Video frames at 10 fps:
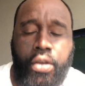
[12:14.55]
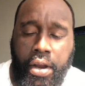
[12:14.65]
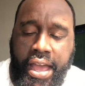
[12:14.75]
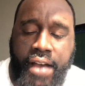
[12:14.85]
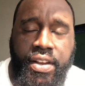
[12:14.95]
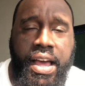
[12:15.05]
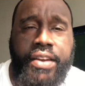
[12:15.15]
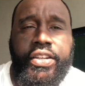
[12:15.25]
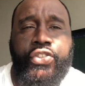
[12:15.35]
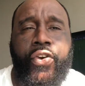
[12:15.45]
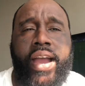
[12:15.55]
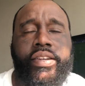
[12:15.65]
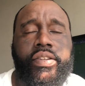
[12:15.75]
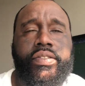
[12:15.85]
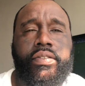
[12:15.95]
You're going to have a lot of
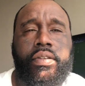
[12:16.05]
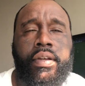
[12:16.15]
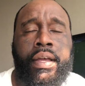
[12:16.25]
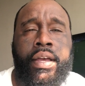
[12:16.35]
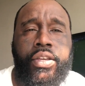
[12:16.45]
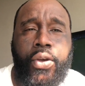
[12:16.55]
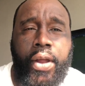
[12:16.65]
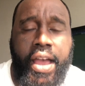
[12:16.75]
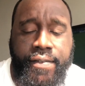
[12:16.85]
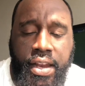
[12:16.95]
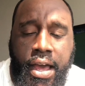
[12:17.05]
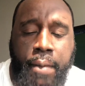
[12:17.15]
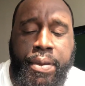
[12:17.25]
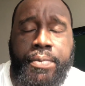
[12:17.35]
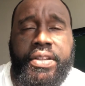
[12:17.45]
detractors. You're going to have a
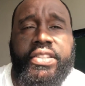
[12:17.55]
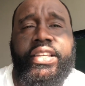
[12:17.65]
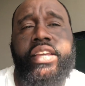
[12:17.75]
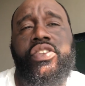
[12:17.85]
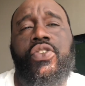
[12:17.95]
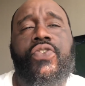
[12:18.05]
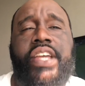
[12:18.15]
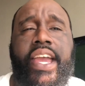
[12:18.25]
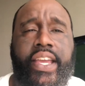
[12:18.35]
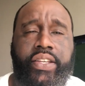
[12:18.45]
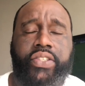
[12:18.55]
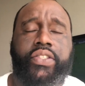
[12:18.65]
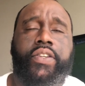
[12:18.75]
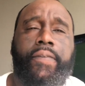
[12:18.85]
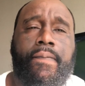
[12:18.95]
lot of people that say that you've
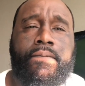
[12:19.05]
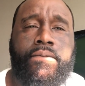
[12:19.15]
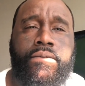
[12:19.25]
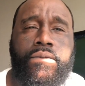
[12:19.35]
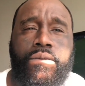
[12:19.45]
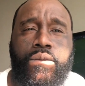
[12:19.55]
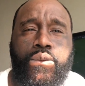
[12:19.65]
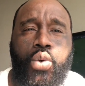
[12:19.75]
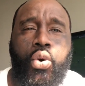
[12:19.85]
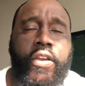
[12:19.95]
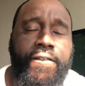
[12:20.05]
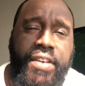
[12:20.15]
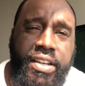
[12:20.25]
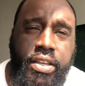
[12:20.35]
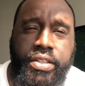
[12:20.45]
changed or
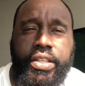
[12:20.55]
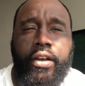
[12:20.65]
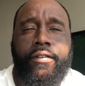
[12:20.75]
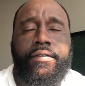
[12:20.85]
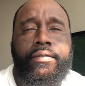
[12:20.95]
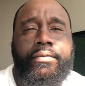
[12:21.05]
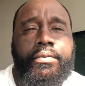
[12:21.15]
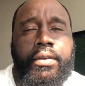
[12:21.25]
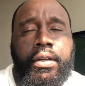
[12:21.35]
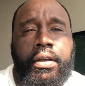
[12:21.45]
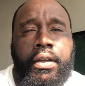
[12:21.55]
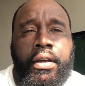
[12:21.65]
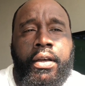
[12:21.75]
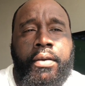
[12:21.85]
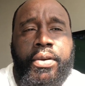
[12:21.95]
you're feeling yourself.
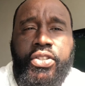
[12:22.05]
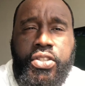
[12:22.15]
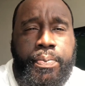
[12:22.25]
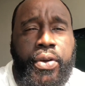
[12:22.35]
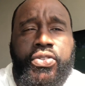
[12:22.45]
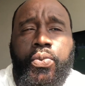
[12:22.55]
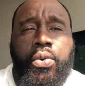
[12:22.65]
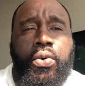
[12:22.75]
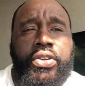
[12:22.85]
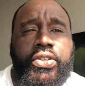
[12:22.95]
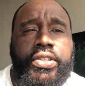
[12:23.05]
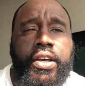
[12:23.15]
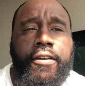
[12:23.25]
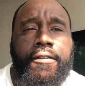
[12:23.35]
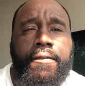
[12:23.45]
But you're supposed to reward
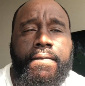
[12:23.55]
yourself.